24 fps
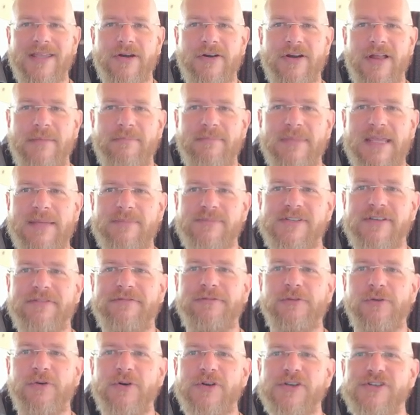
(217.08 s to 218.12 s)
internet memes have
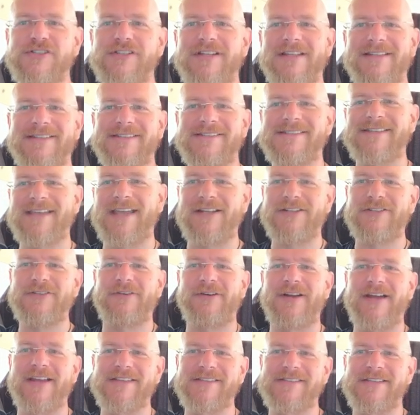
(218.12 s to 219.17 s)
flourished in
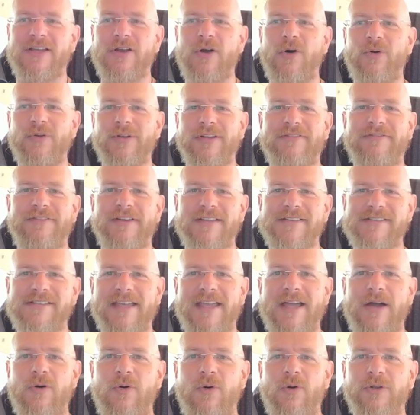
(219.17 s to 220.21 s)
satirizing OnlyFans
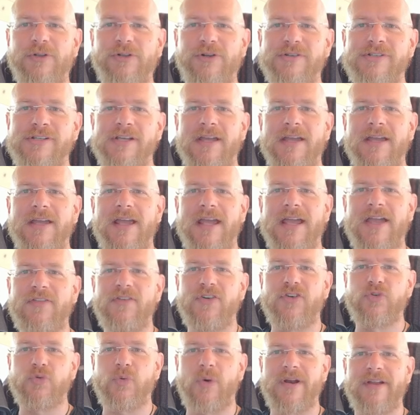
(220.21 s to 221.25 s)
account holders and
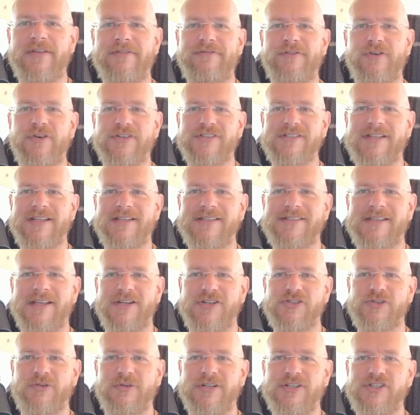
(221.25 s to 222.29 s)
their 21st
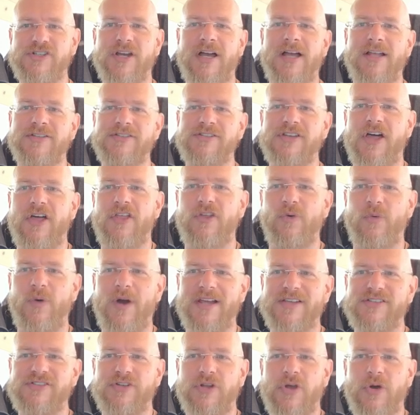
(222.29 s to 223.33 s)
century Johns,
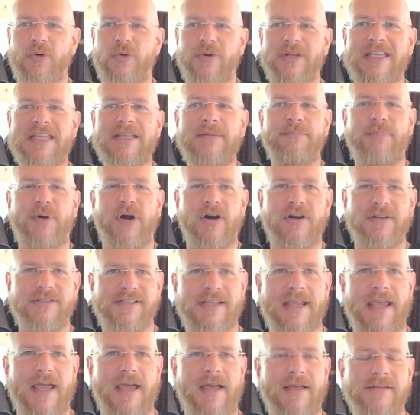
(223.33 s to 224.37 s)
otherwise known in parts
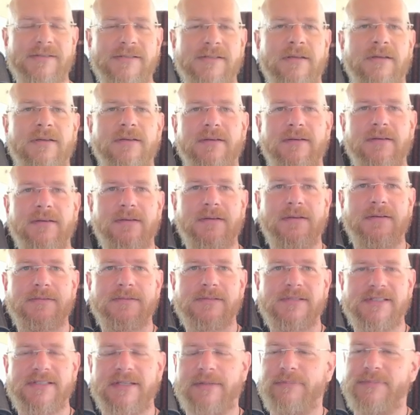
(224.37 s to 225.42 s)
as
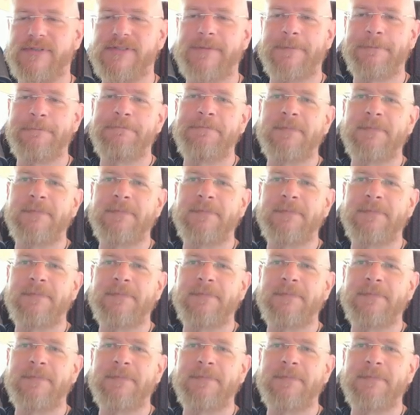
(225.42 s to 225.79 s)
simps.